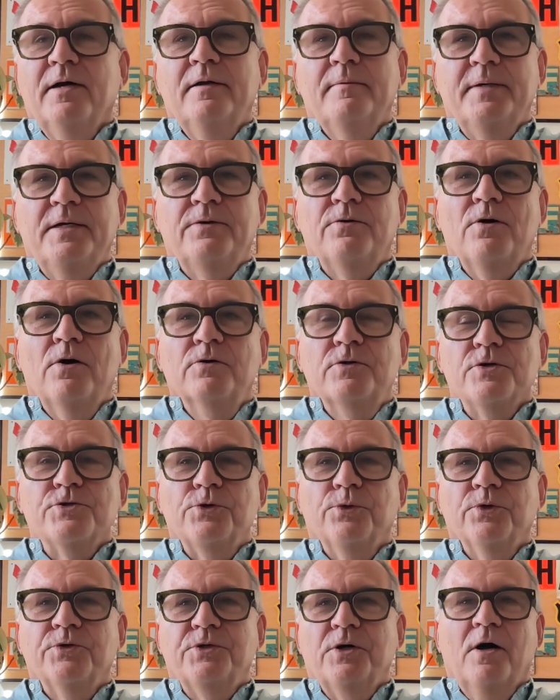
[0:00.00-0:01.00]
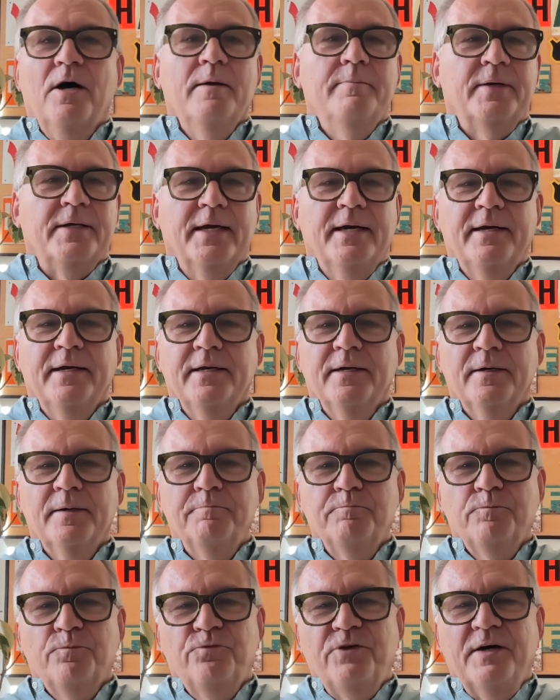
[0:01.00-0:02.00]
I mean, doctors all the time are getting a
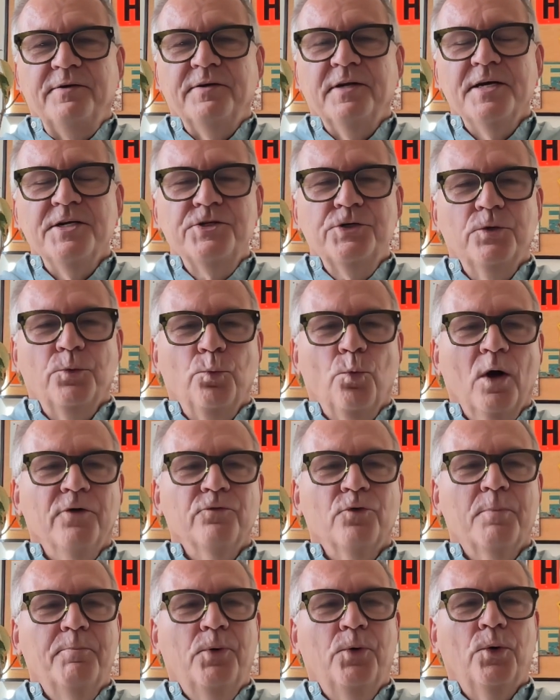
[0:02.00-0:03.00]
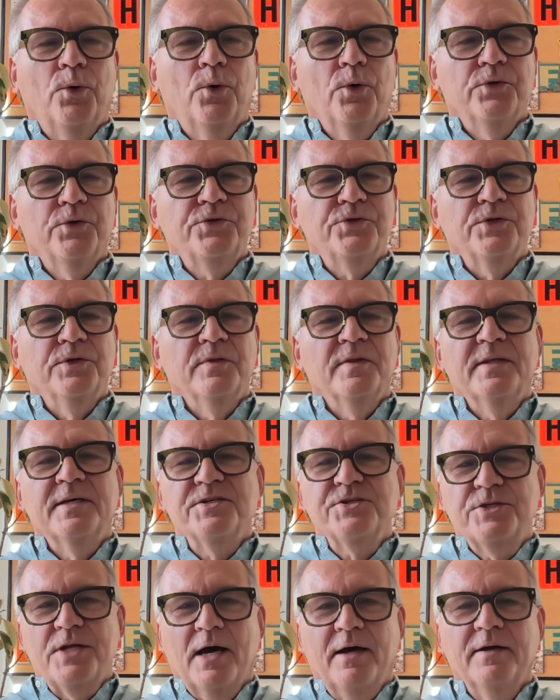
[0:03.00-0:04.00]
Foundation One report, and they're
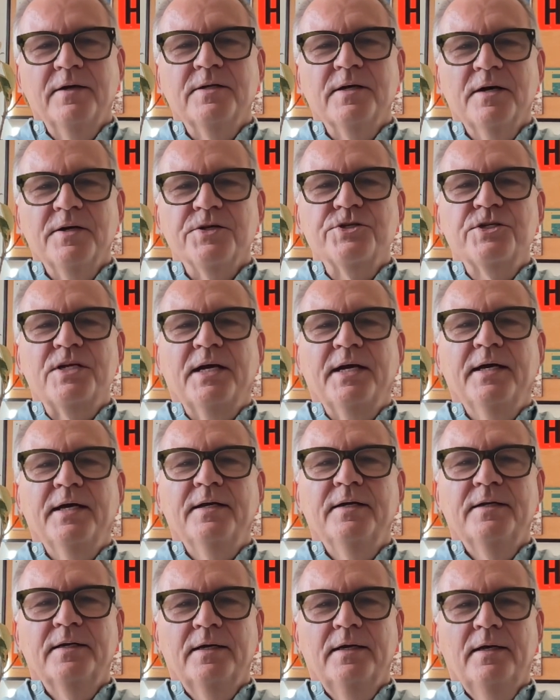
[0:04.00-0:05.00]
starting to understand